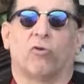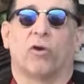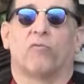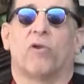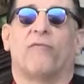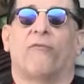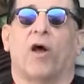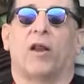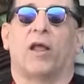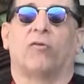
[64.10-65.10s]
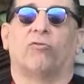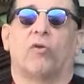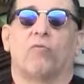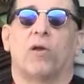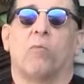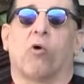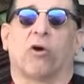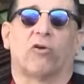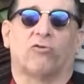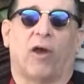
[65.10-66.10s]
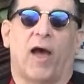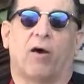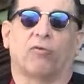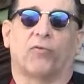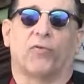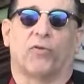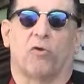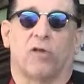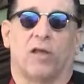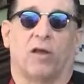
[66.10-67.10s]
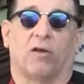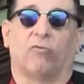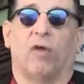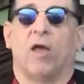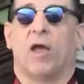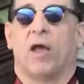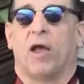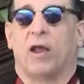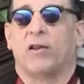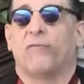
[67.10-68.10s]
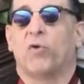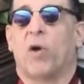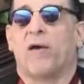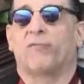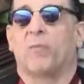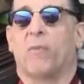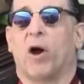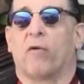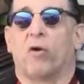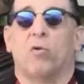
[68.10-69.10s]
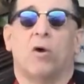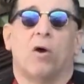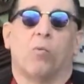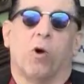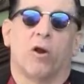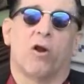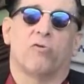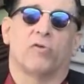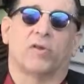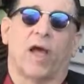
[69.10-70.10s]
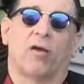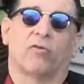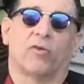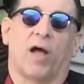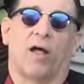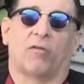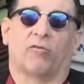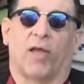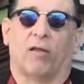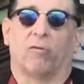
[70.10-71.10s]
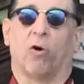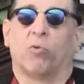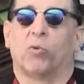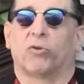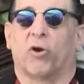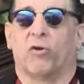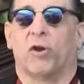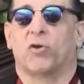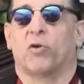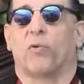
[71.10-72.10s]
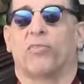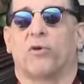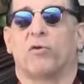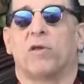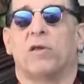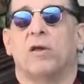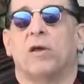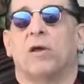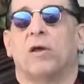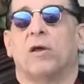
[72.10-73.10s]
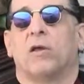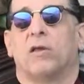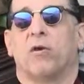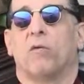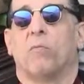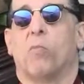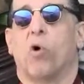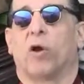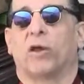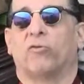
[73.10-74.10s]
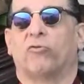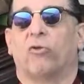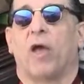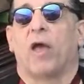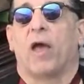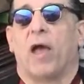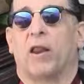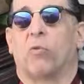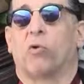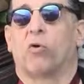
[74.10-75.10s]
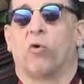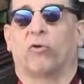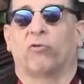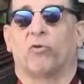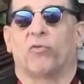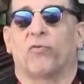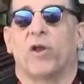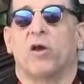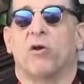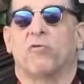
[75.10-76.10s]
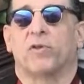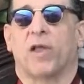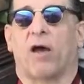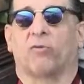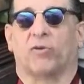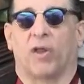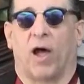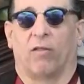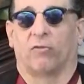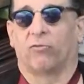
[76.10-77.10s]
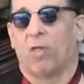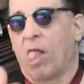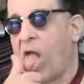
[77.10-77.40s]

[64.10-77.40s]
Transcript: you can refinance and remortgage your house for 30 years. And if you have to borrow $100,000, that loan will turn into a 30-year mortgage, and it will cost you $300,000